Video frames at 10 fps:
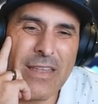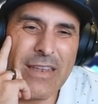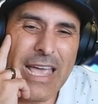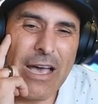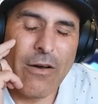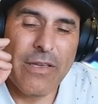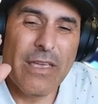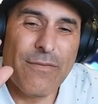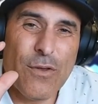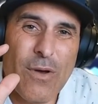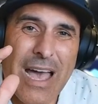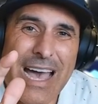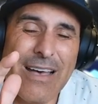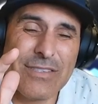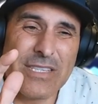Now, if you
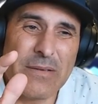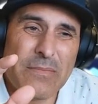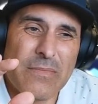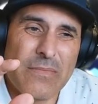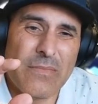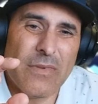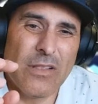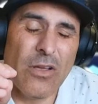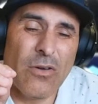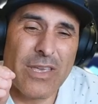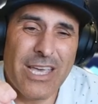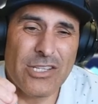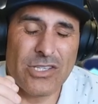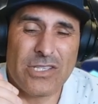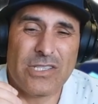have some
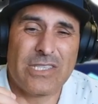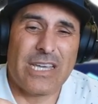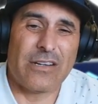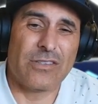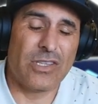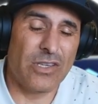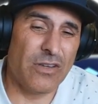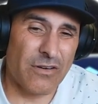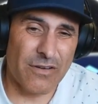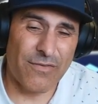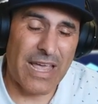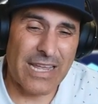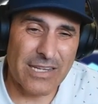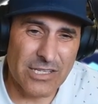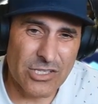locations that are to your
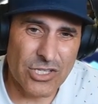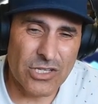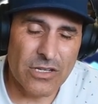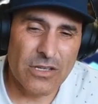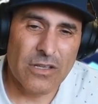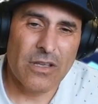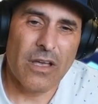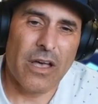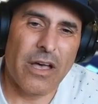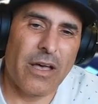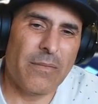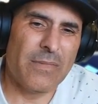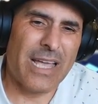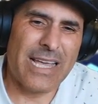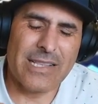advantage,
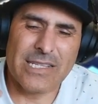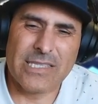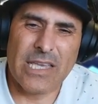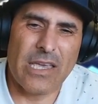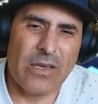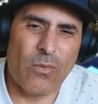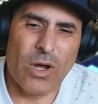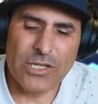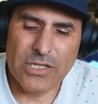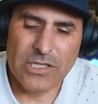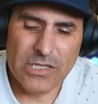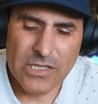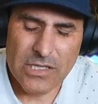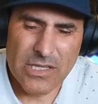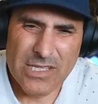like let's say
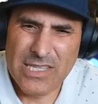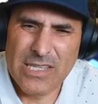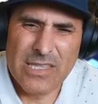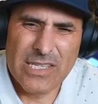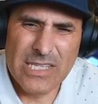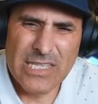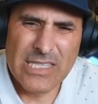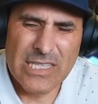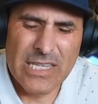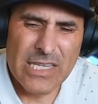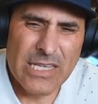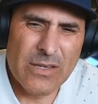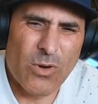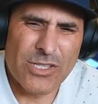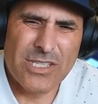Washington DC,
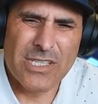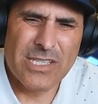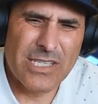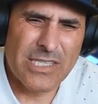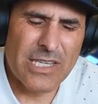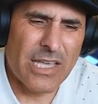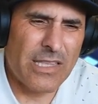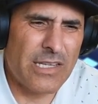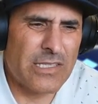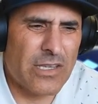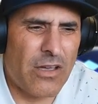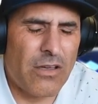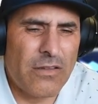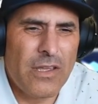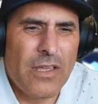I think it's
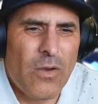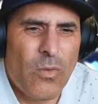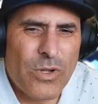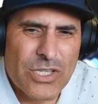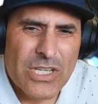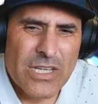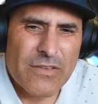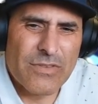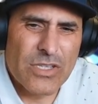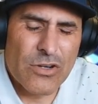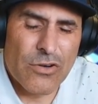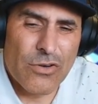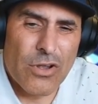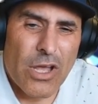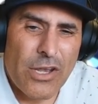called, which gives your
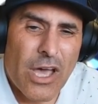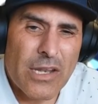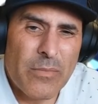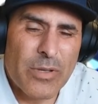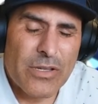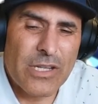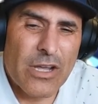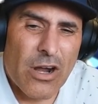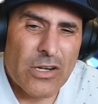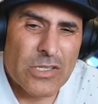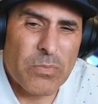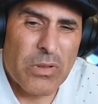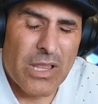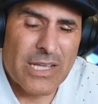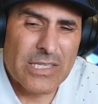non-ability cards
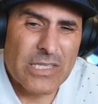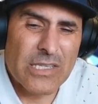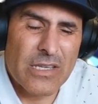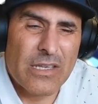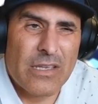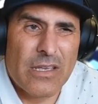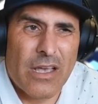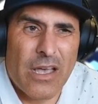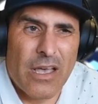plus 2